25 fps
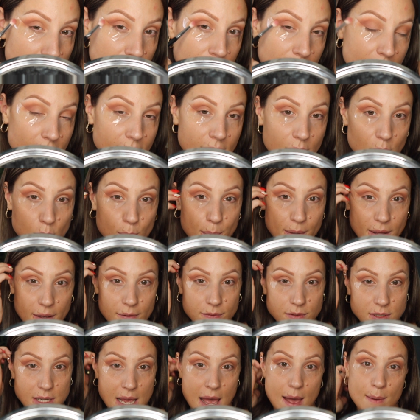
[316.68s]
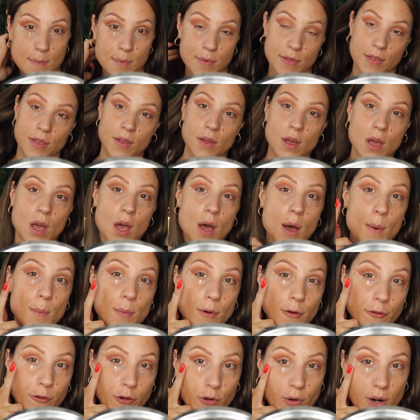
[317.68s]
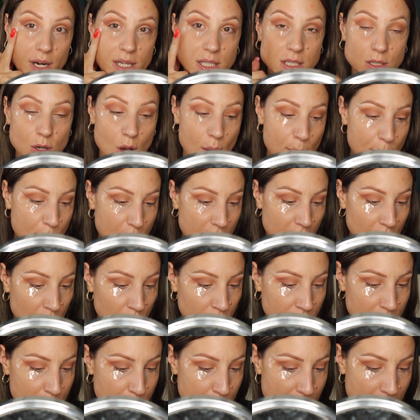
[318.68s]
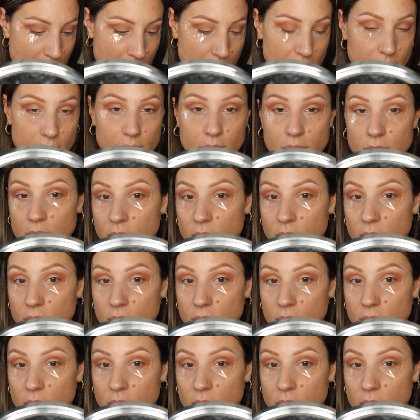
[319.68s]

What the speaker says: give it a little bit of depth before I start putting on the black.